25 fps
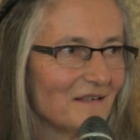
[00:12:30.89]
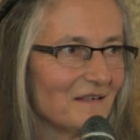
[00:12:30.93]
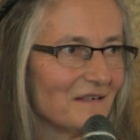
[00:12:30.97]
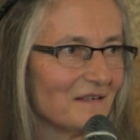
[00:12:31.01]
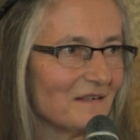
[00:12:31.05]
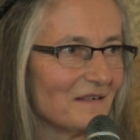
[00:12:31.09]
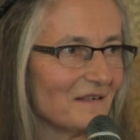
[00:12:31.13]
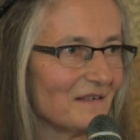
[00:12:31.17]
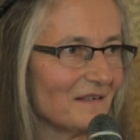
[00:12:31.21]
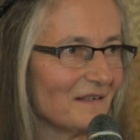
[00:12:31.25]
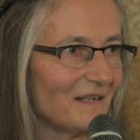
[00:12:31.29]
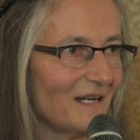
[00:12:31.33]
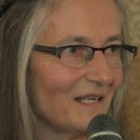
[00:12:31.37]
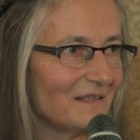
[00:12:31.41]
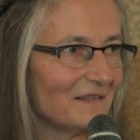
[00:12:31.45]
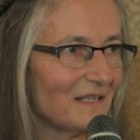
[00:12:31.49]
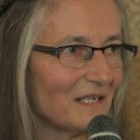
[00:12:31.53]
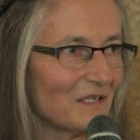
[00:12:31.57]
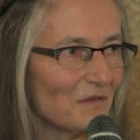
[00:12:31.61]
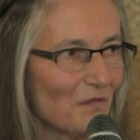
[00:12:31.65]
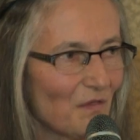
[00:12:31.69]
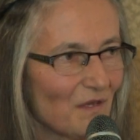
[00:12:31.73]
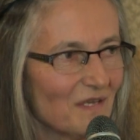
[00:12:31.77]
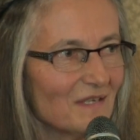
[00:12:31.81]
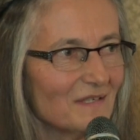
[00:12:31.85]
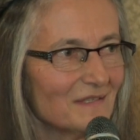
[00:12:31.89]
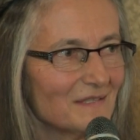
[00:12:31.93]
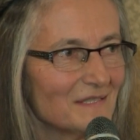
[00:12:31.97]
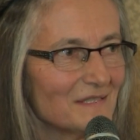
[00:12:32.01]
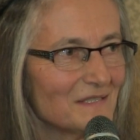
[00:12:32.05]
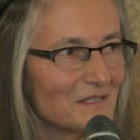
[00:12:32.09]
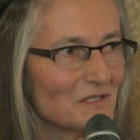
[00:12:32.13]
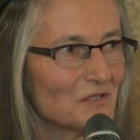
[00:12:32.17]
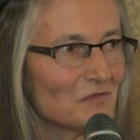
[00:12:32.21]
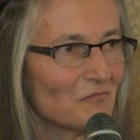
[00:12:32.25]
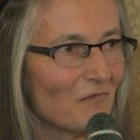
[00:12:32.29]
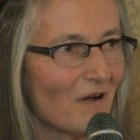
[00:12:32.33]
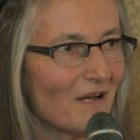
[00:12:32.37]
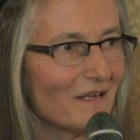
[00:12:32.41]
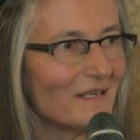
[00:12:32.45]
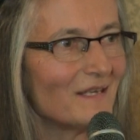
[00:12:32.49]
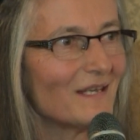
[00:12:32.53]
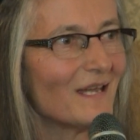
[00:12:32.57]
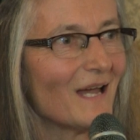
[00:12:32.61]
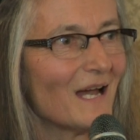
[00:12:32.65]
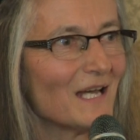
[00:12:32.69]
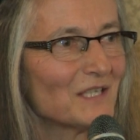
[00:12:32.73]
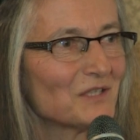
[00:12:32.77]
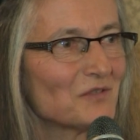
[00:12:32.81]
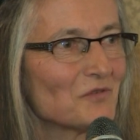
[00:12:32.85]
And I think this is why
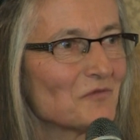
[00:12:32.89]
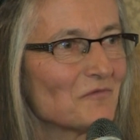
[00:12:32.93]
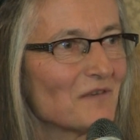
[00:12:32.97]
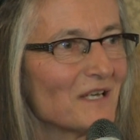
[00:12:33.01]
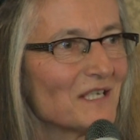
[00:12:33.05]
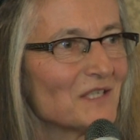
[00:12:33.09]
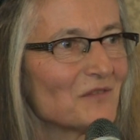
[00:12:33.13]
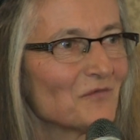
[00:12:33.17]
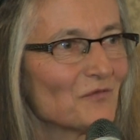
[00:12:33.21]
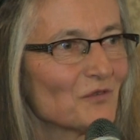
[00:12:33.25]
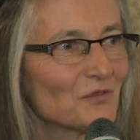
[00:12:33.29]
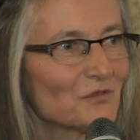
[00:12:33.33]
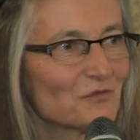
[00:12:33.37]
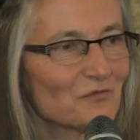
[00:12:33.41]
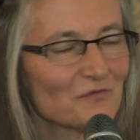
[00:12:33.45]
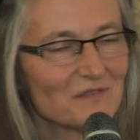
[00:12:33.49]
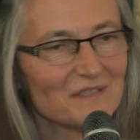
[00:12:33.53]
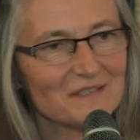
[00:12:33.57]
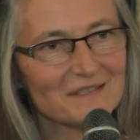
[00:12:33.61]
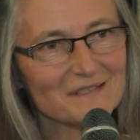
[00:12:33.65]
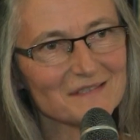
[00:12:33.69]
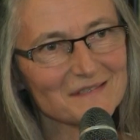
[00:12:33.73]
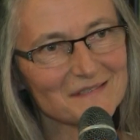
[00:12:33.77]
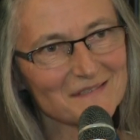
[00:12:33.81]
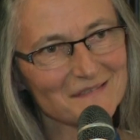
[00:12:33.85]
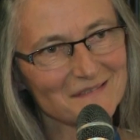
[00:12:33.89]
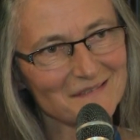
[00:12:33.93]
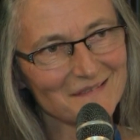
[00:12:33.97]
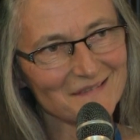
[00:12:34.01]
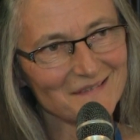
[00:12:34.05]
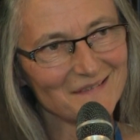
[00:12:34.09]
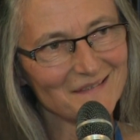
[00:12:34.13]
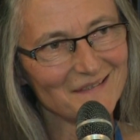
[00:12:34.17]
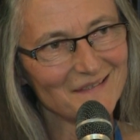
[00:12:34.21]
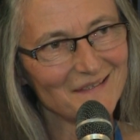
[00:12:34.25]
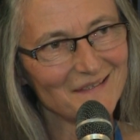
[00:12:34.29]
he had to wait for 3 years.